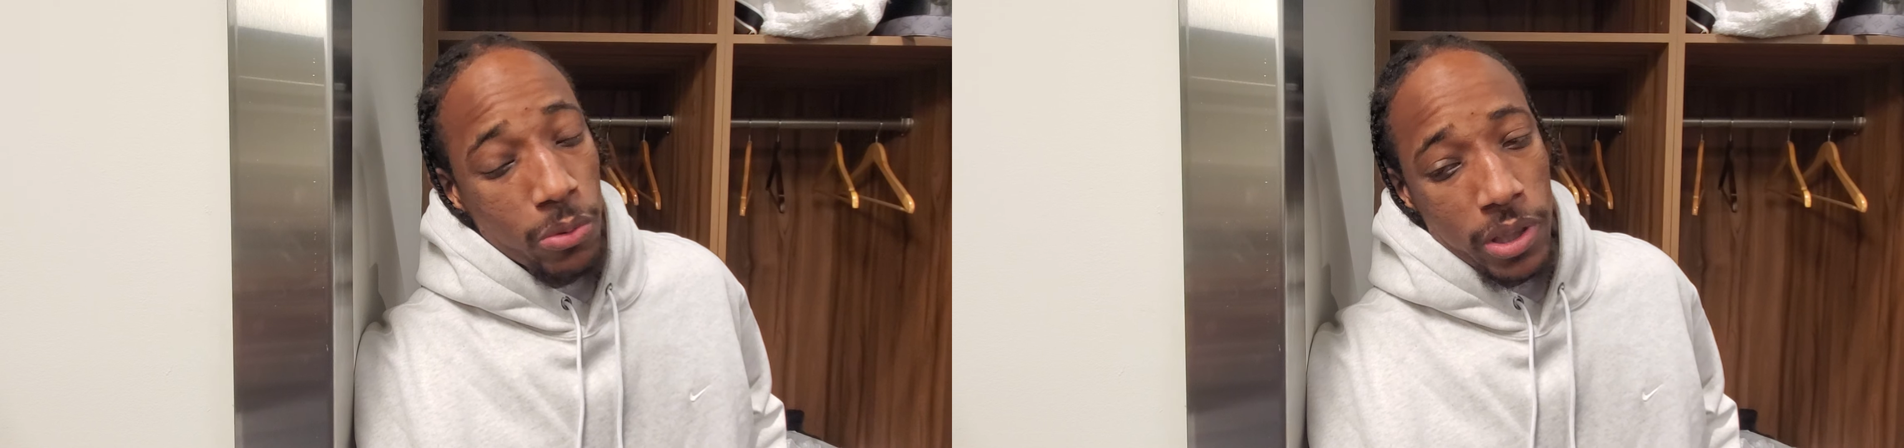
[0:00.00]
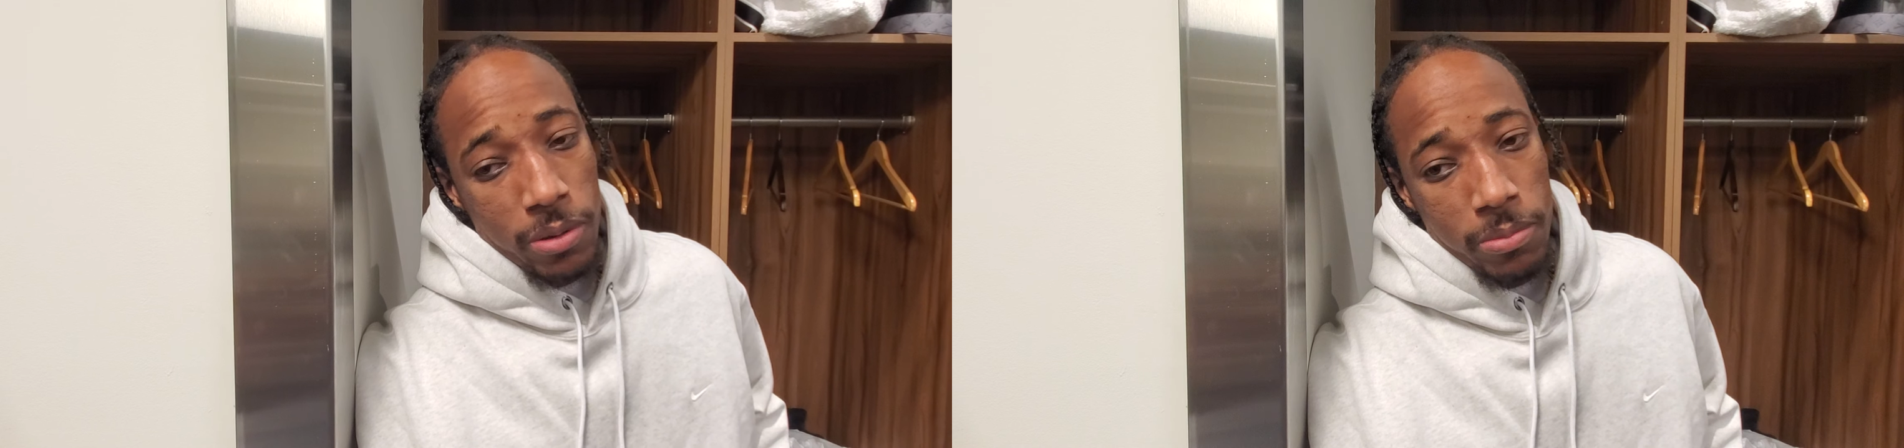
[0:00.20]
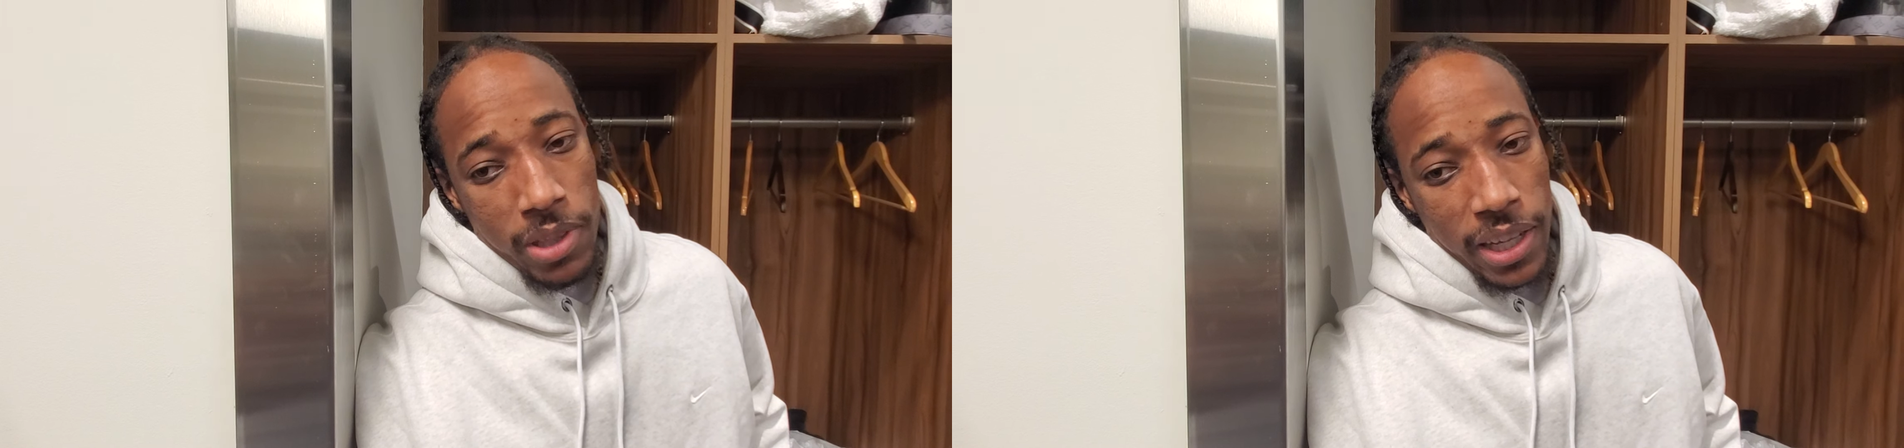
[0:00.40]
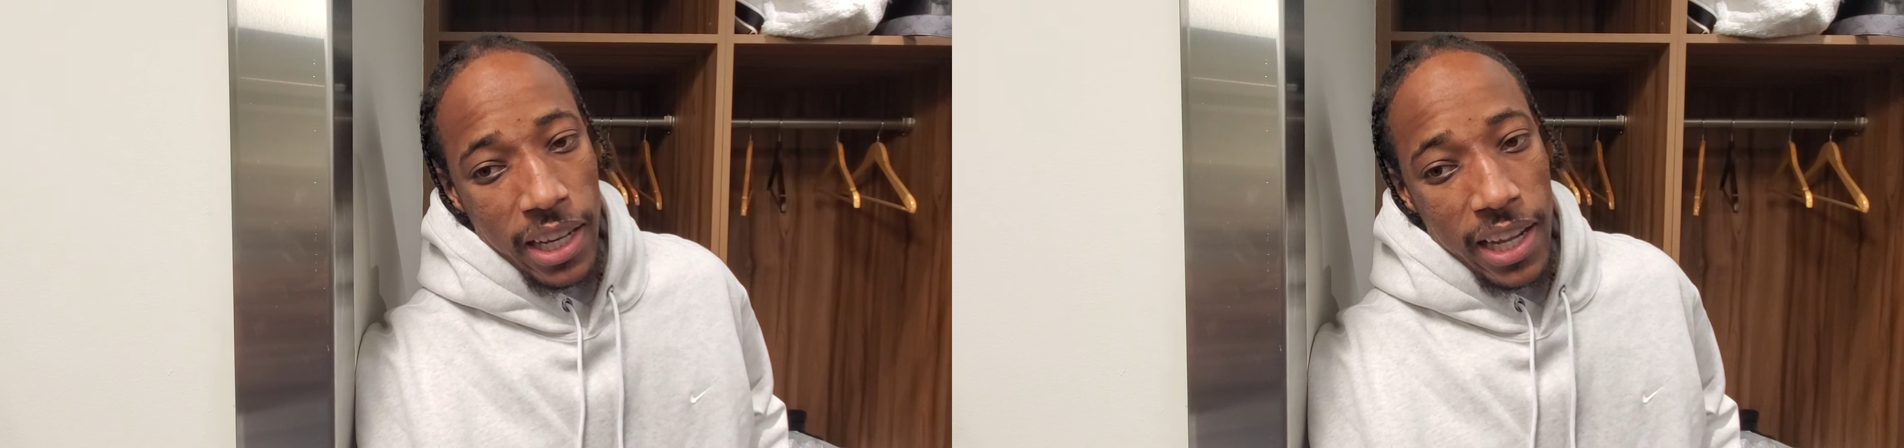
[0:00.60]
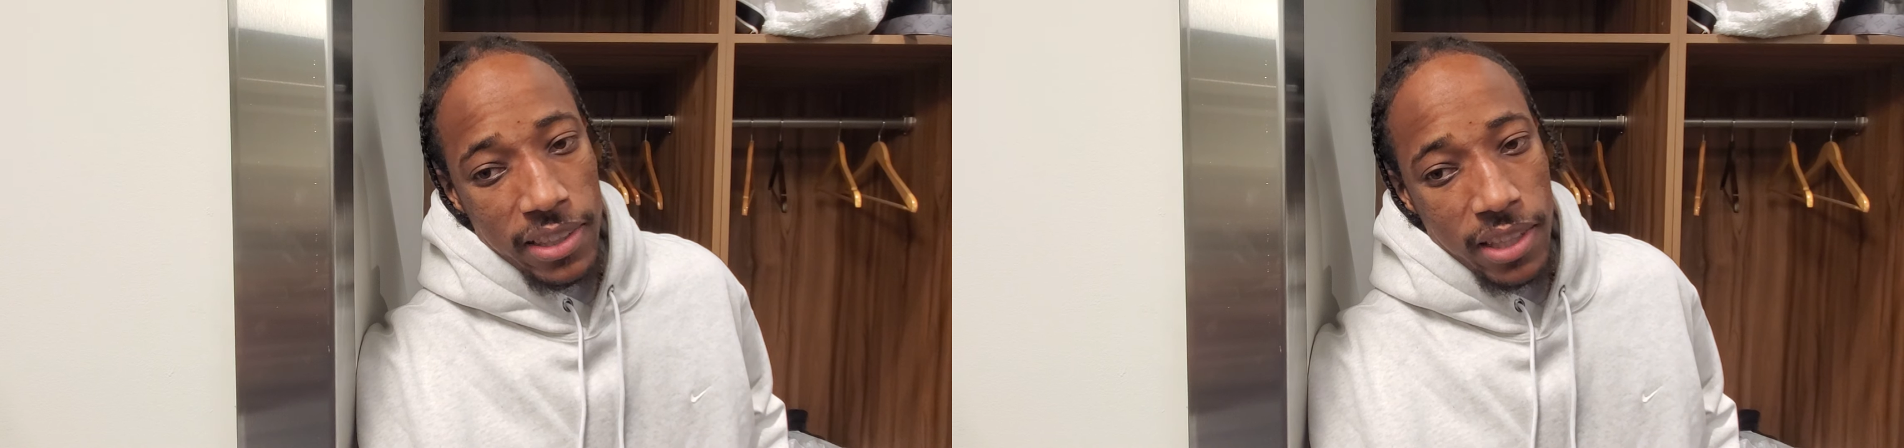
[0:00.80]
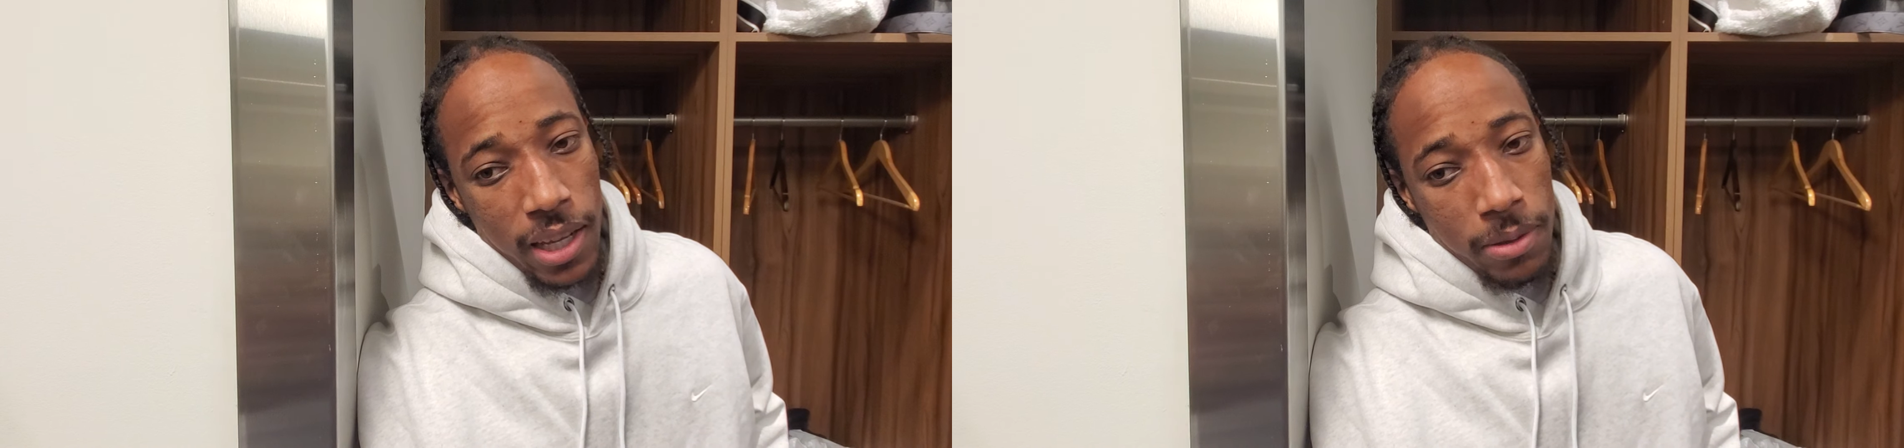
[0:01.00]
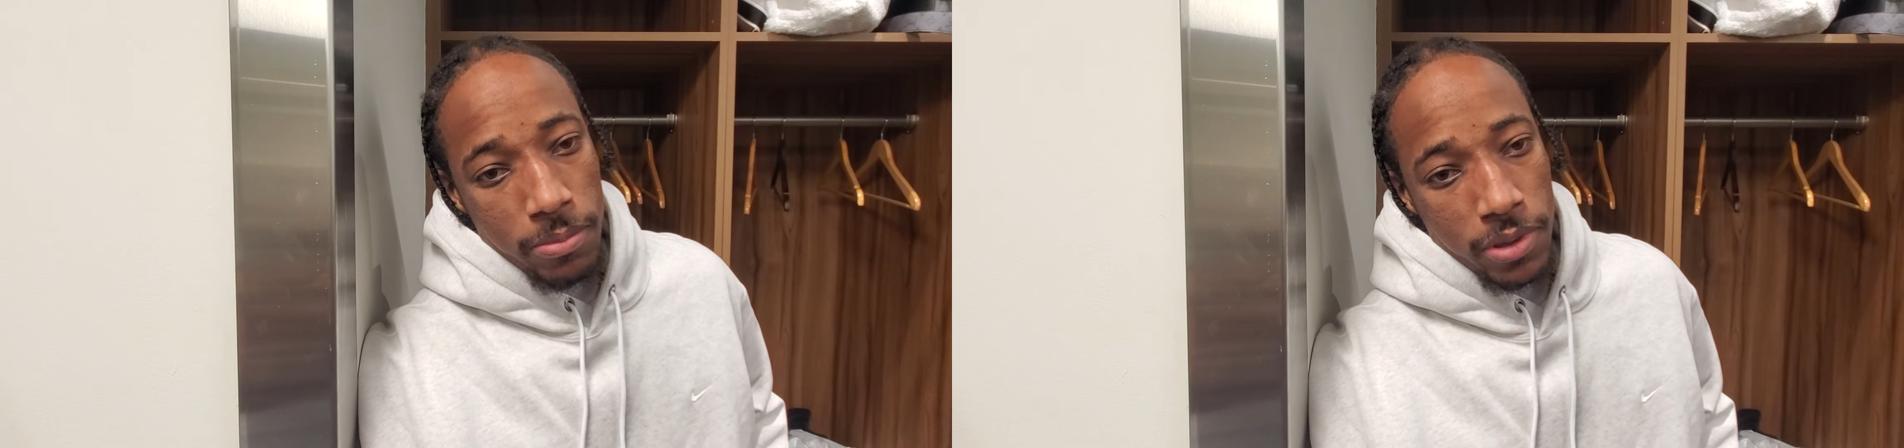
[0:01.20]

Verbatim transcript: rhythm like last time.